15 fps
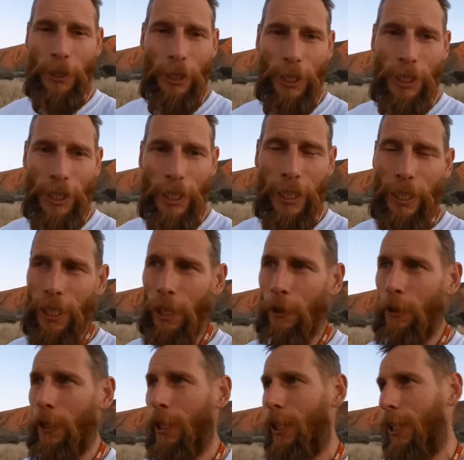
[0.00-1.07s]
to the
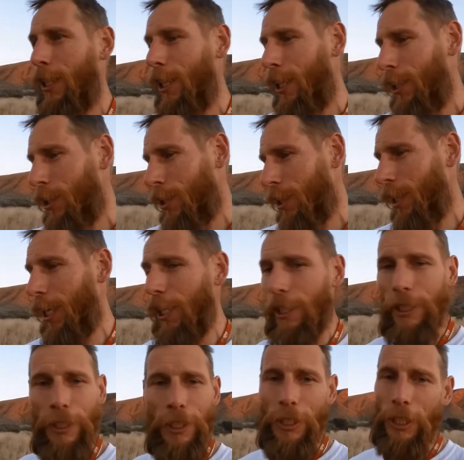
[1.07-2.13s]
casino. Let
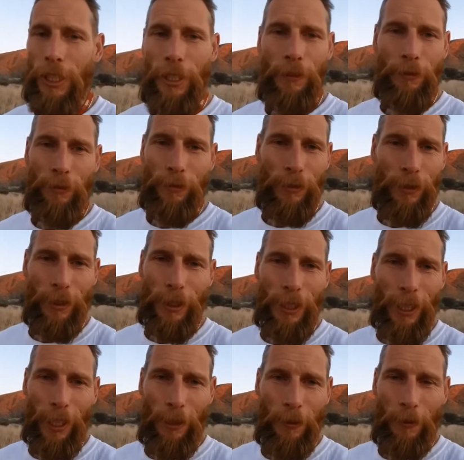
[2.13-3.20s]
Steve, you
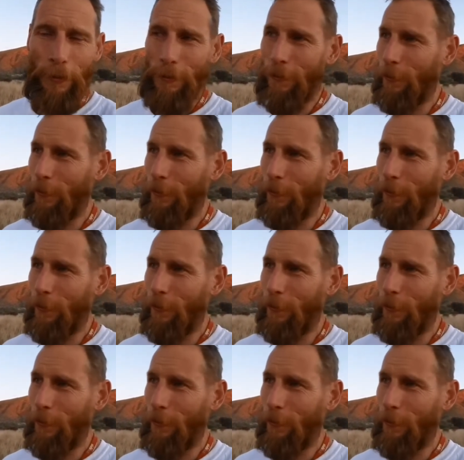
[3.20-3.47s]
know,